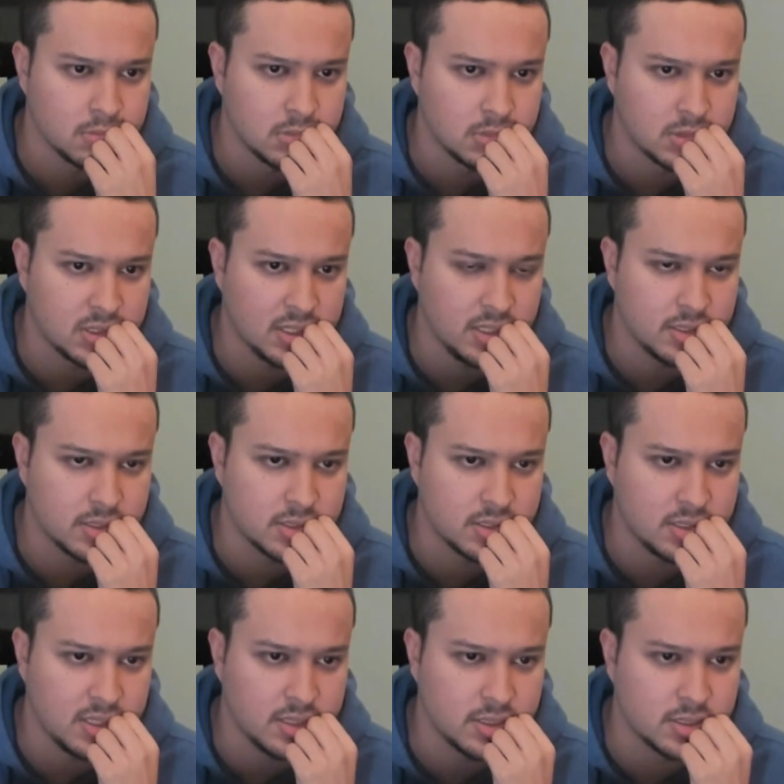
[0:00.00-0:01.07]
Takes.
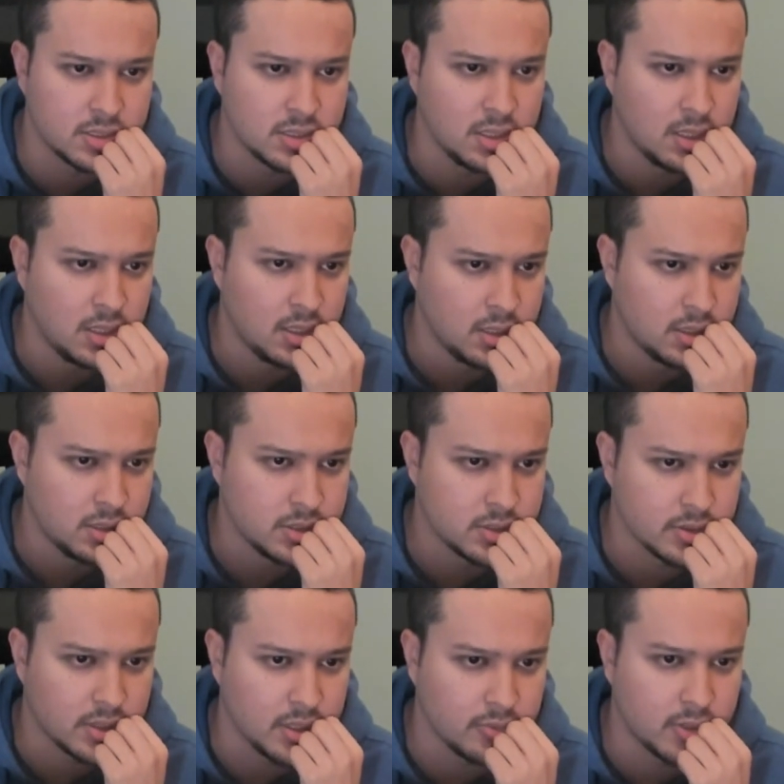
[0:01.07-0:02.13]
It's
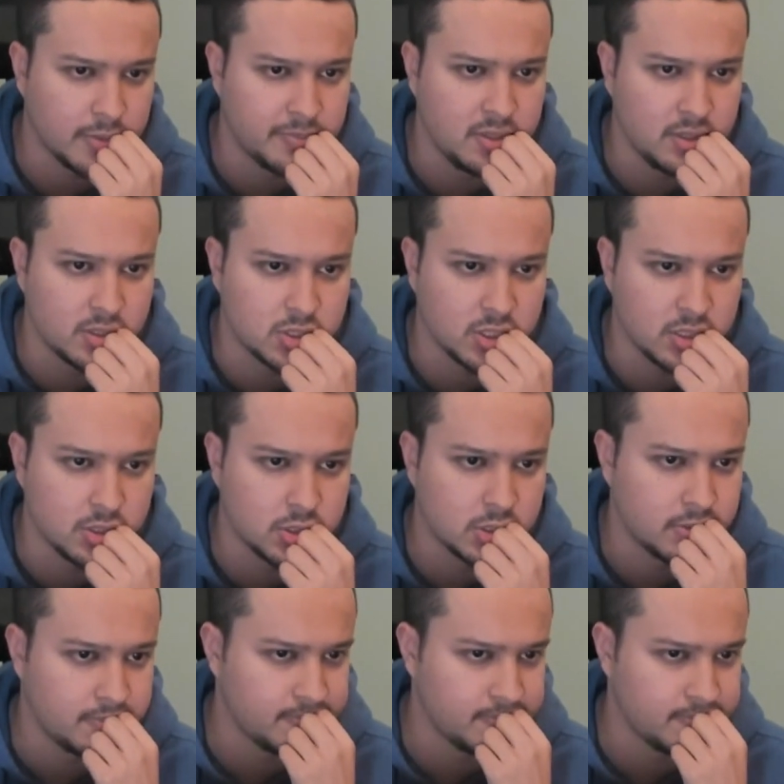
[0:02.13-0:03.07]
okay, we're up the exchange.